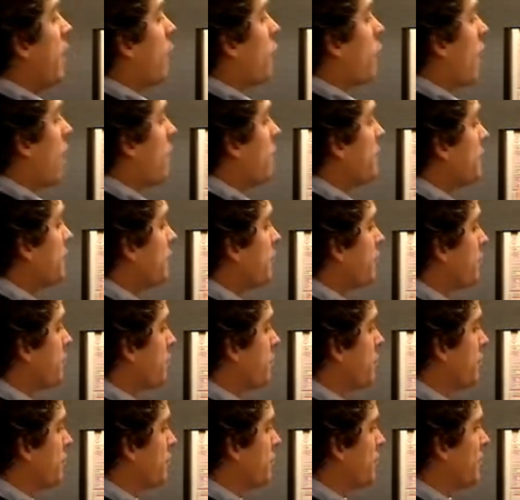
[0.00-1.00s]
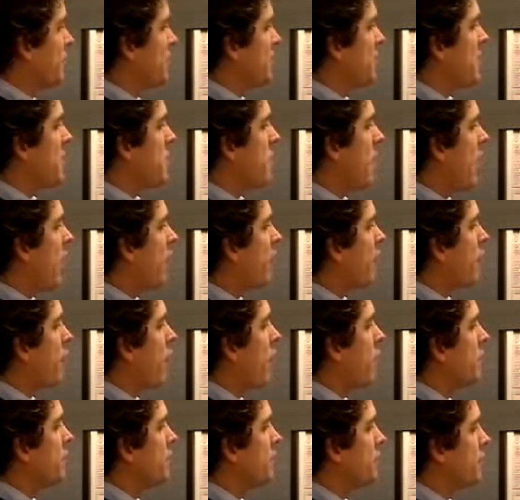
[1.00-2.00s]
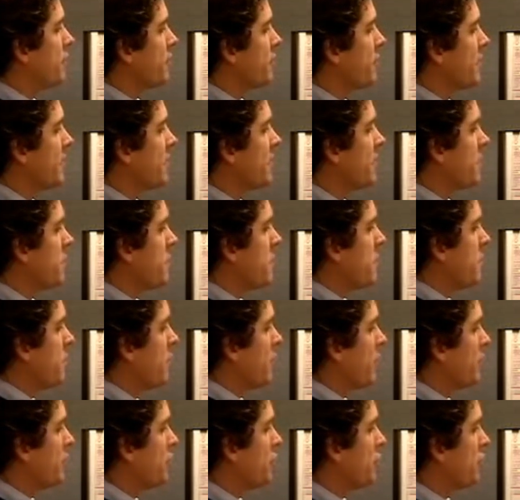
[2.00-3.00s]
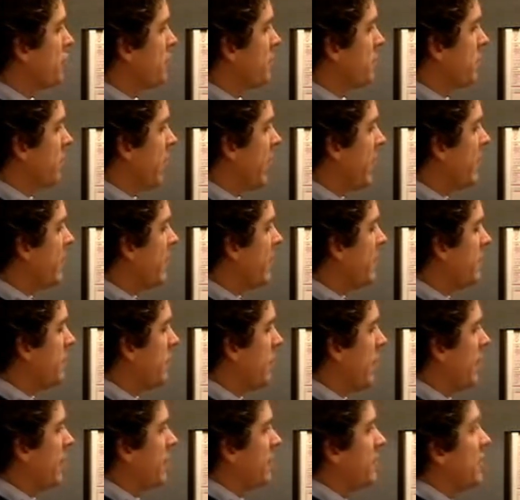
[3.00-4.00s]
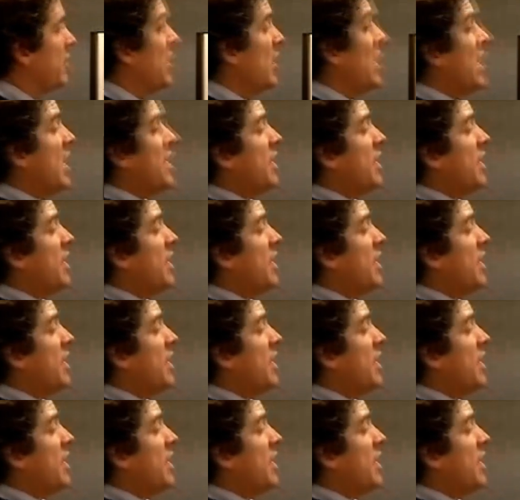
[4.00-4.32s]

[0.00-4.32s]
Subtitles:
Raw materials purchases, the amount of raw materials needed to meet production goals and planned ending balance.